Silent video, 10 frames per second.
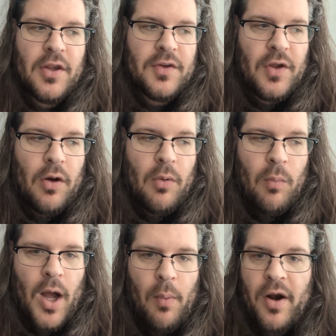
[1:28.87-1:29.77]
So
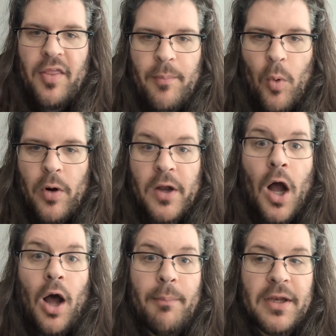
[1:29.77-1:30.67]
uh, one of the more
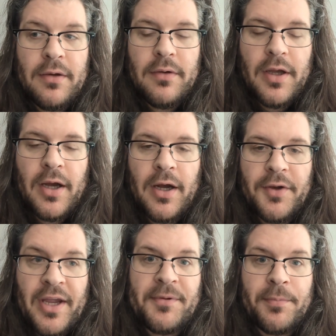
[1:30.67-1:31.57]
common uh,
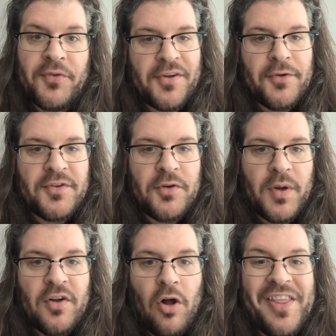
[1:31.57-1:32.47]
types of processors is
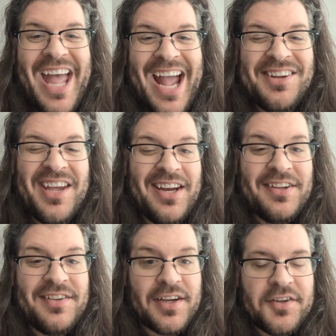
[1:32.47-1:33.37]
what's called the
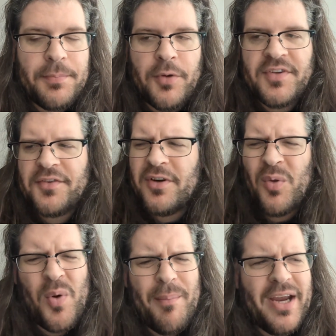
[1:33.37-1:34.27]
x86 processor,
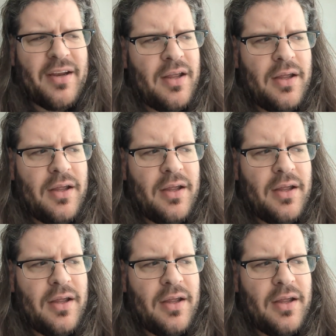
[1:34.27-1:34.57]
although it might